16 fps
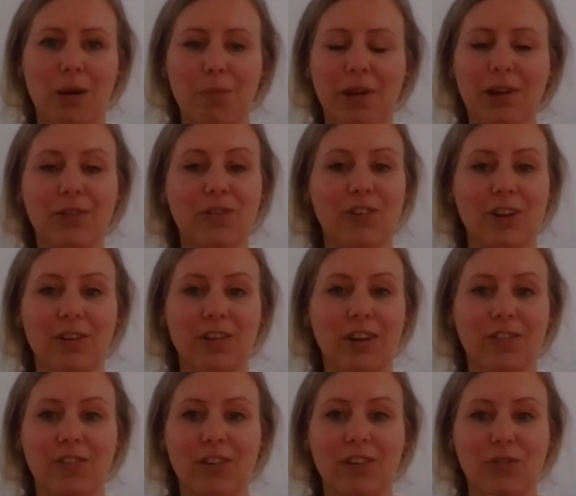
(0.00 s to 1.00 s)
That's
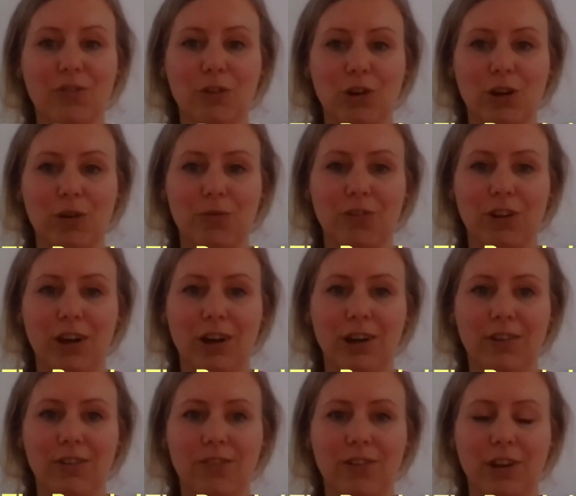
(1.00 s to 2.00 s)
fantastic for dragonflies,